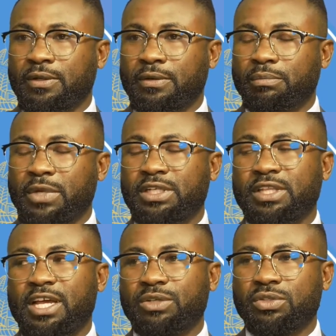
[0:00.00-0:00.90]
But in
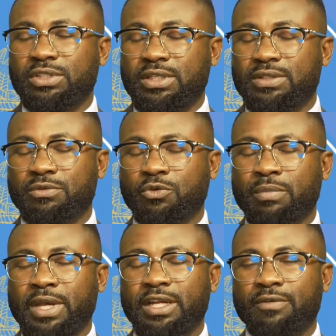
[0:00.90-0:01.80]
the actual sense, you
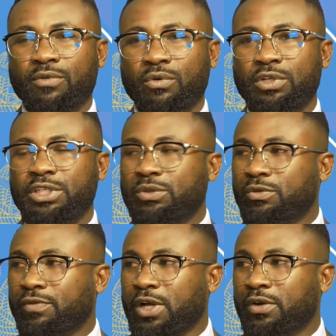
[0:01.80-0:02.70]
might have forgotten to
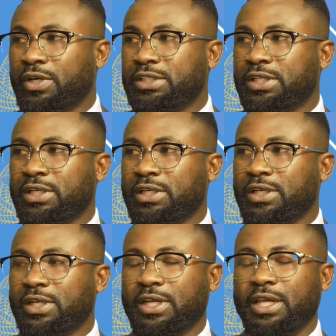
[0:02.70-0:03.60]
file a return
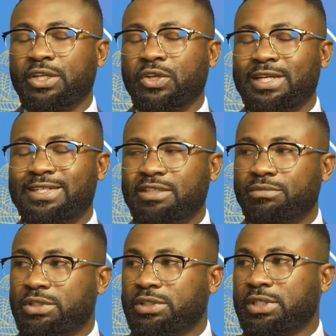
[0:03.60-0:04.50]
and you are
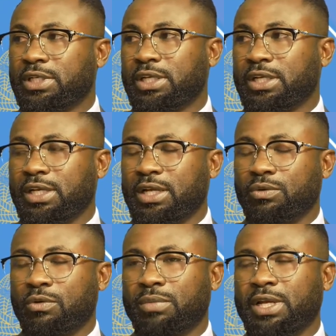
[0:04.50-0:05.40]
deemed
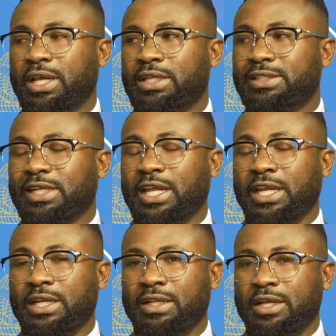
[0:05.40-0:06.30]
non-compliant.
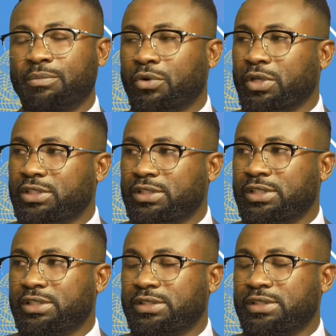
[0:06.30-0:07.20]
And at that point, the
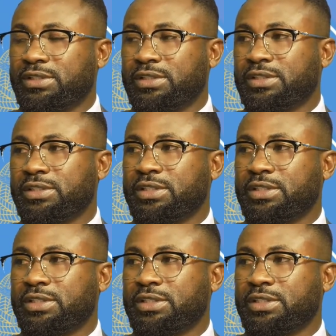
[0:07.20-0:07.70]
TCC